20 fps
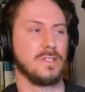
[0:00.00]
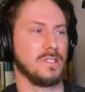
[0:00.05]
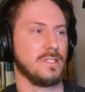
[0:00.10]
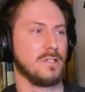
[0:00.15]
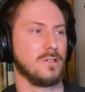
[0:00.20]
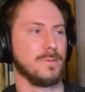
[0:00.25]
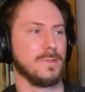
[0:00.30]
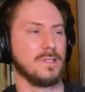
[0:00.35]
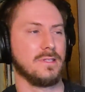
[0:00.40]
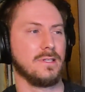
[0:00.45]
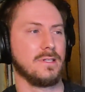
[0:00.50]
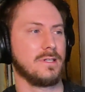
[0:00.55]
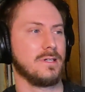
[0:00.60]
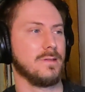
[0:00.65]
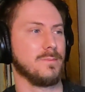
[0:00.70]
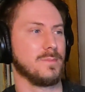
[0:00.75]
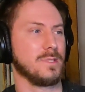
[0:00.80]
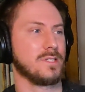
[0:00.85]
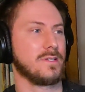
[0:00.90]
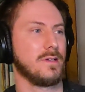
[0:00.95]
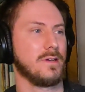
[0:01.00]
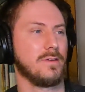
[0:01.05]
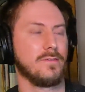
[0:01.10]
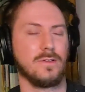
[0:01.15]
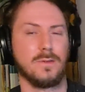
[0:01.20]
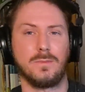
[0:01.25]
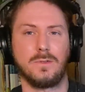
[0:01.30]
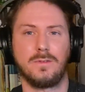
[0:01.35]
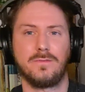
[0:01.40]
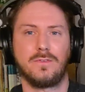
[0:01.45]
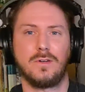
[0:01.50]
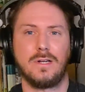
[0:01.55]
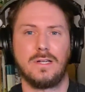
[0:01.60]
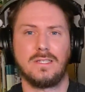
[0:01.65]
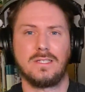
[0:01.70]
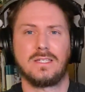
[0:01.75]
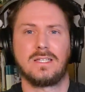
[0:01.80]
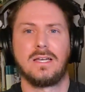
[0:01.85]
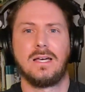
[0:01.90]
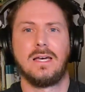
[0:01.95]
endearment that comes from her
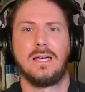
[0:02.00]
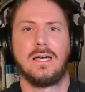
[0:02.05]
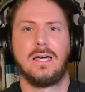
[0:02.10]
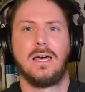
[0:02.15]
friends.